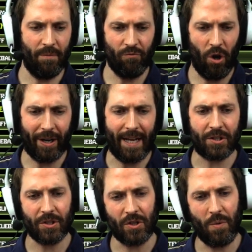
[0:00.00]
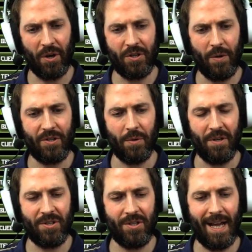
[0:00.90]
rockets. So you want to do is do a
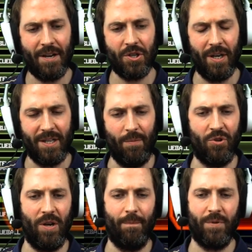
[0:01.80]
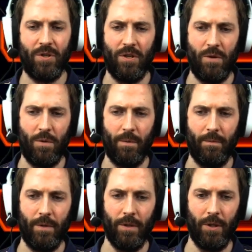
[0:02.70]
dash and a double jump to
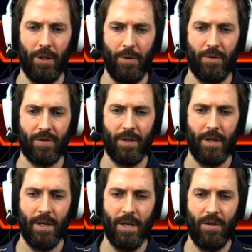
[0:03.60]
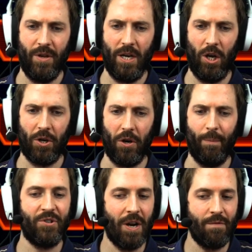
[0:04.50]
lose the lock on.
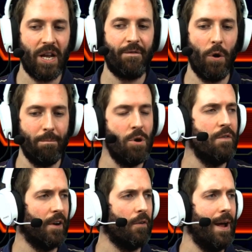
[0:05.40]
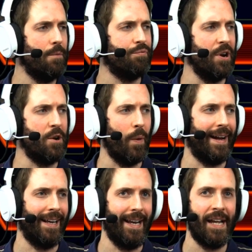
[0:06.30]
But generally, if you're moving around pretty
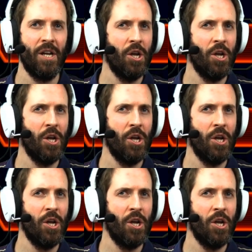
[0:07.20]
quickly,